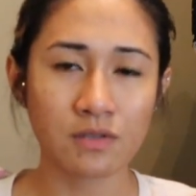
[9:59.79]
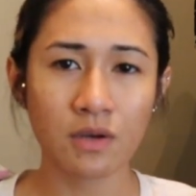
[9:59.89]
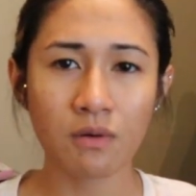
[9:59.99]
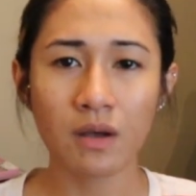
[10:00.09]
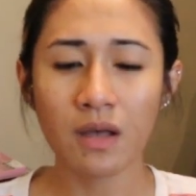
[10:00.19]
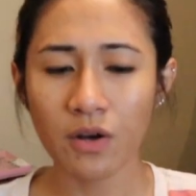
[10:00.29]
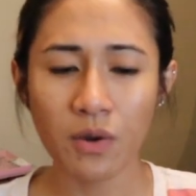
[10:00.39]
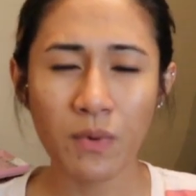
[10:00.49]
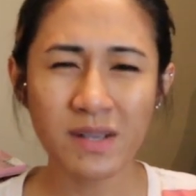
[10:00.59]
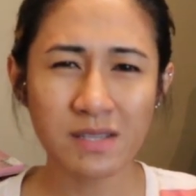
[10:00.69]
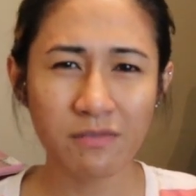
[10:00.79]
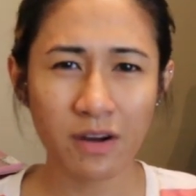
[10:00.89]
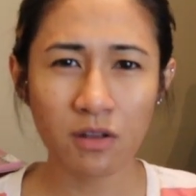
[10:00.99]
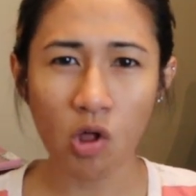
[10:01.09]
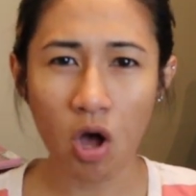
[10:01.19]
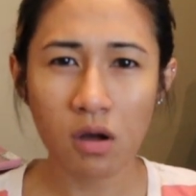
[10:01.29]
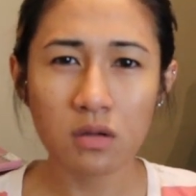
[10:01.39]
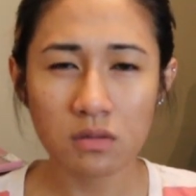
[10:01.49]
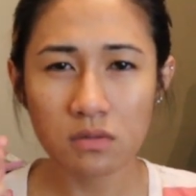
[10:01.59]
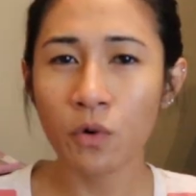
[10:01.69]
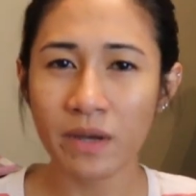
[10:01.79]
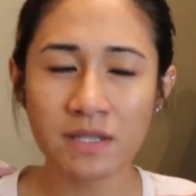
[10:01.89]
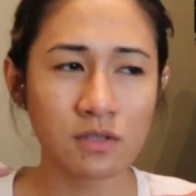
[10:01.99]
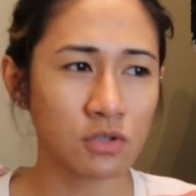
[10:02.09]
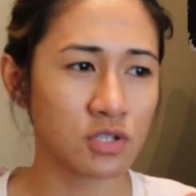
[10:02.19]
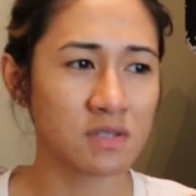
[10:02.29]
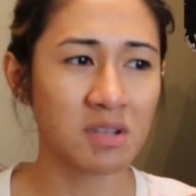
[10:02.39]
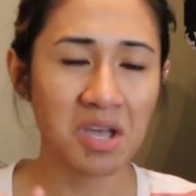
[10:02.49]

So, it wasn't a very long quiz. You just